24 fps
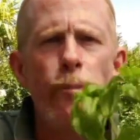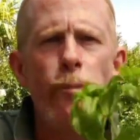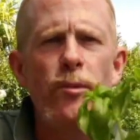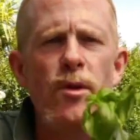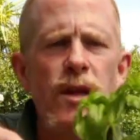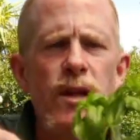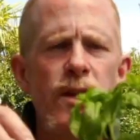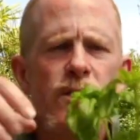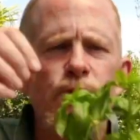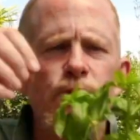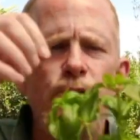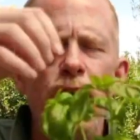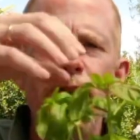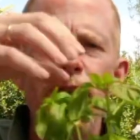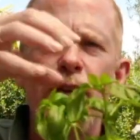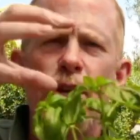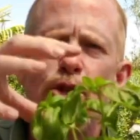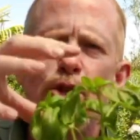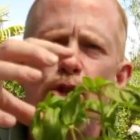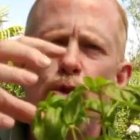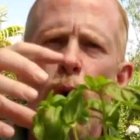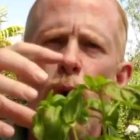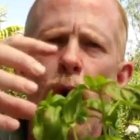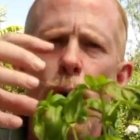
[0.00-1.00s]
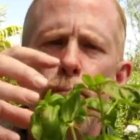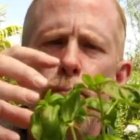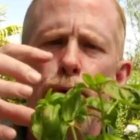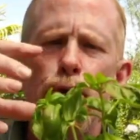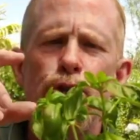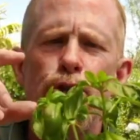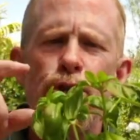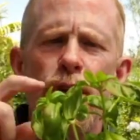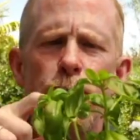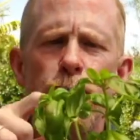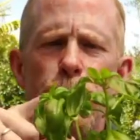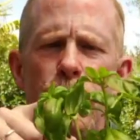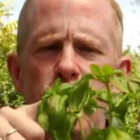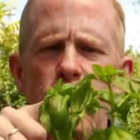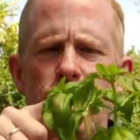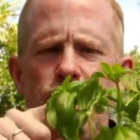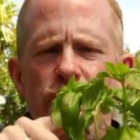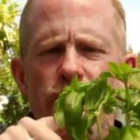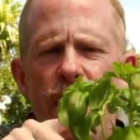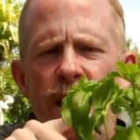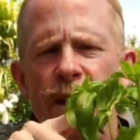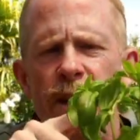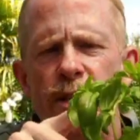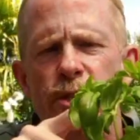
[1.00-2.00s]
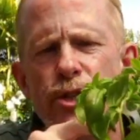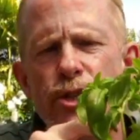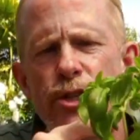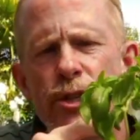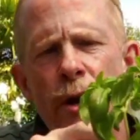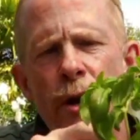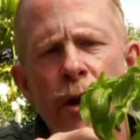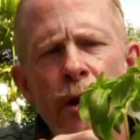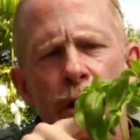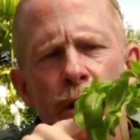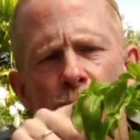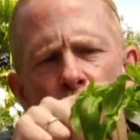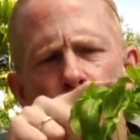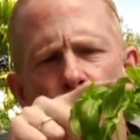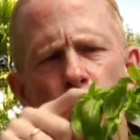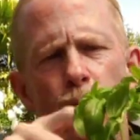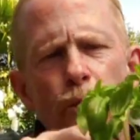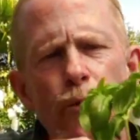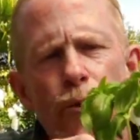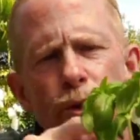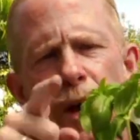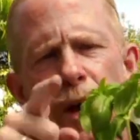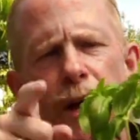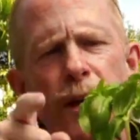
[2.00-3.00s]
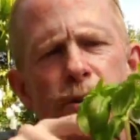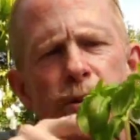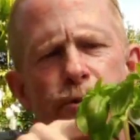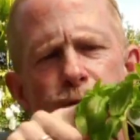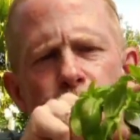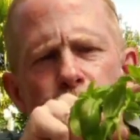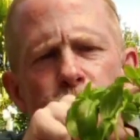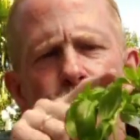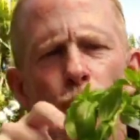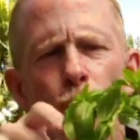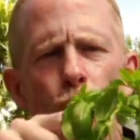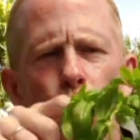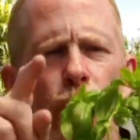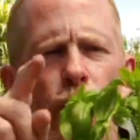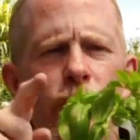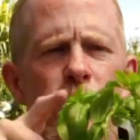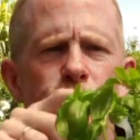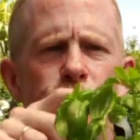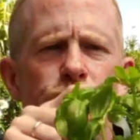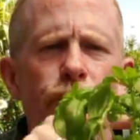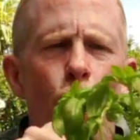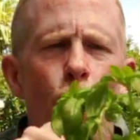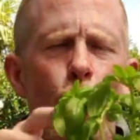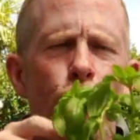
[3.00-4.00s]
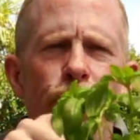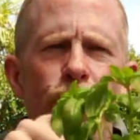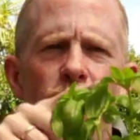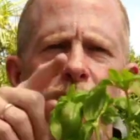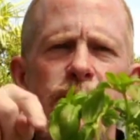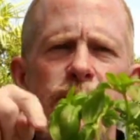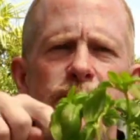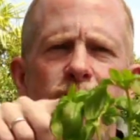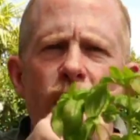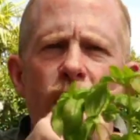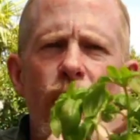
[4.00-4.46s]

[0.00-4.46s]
You can see that it's quite bushy because each little thing is there's 4 things now